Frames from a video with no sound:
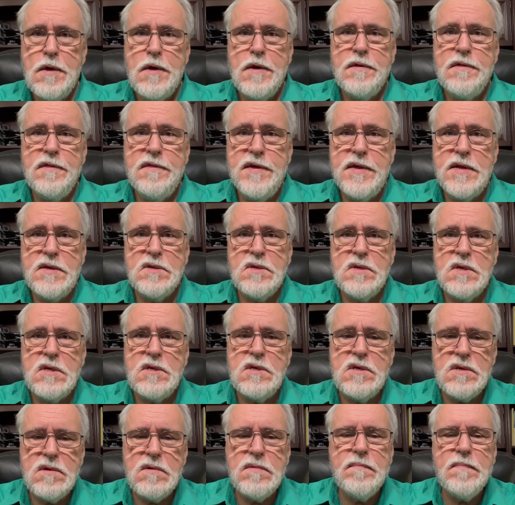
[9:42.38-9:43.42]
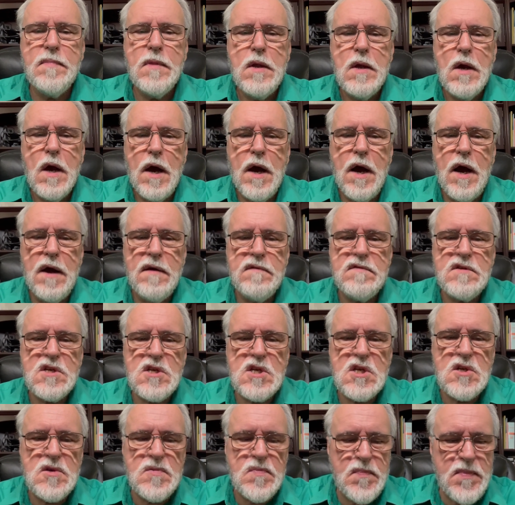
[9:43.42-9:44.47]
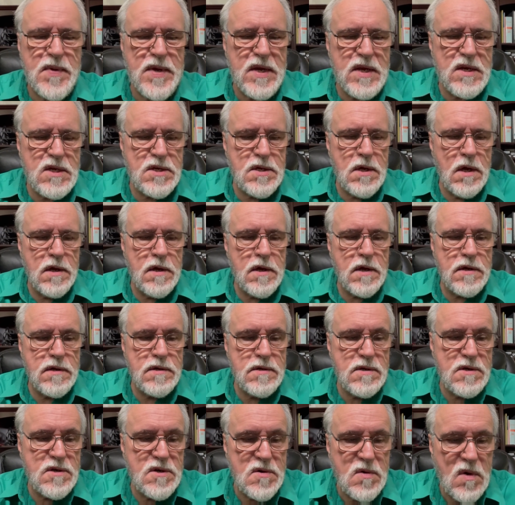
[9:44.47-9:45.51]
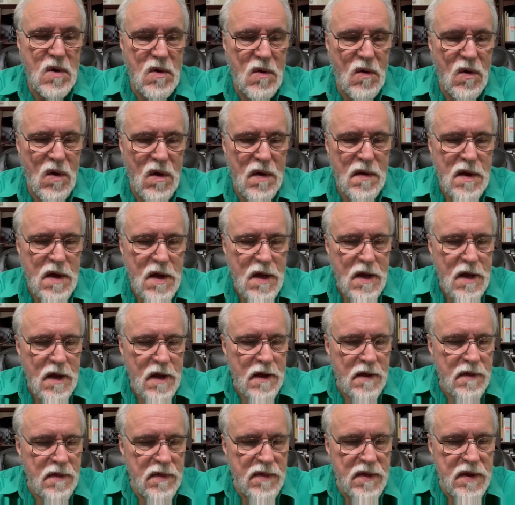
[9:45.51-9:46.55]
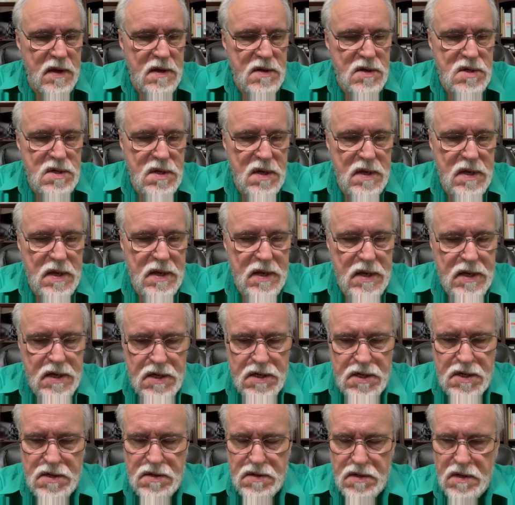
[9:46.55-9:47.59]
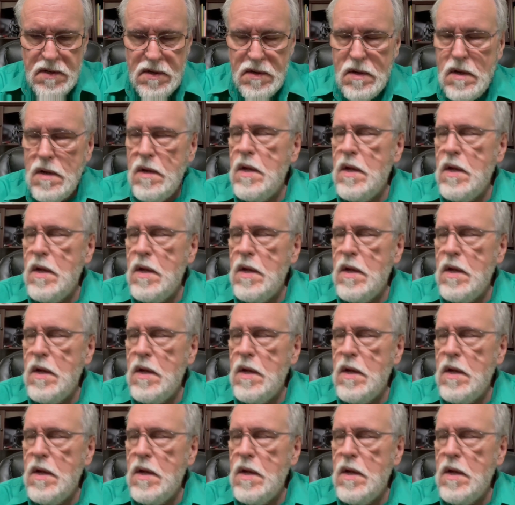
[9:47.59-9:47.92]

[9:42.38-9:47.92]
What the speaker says: This issue of speech control, this issue,